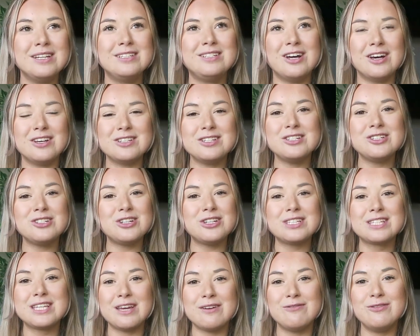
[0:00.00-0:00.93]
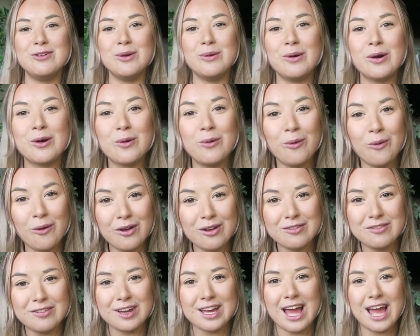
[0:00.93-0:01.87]
doesn't just give you a
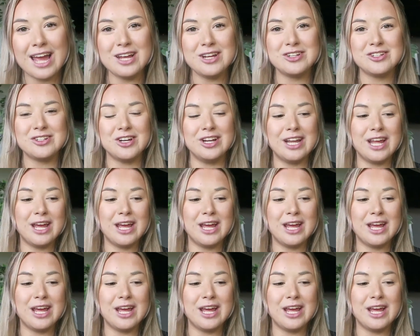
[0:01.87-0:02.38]
qualification,